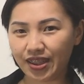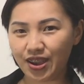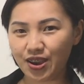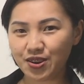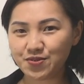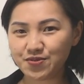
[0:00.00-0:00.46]

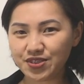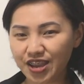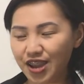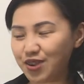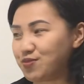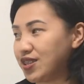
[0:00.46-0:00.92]

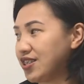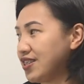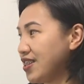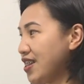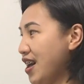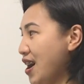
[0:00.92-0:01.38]
Okay, we
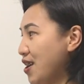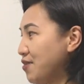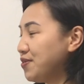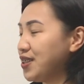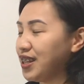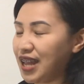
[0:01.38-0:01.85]
still
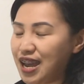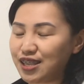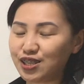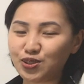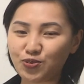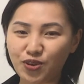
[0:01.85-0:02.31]
have the
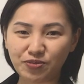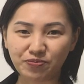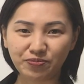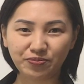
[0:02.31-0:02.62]
last one.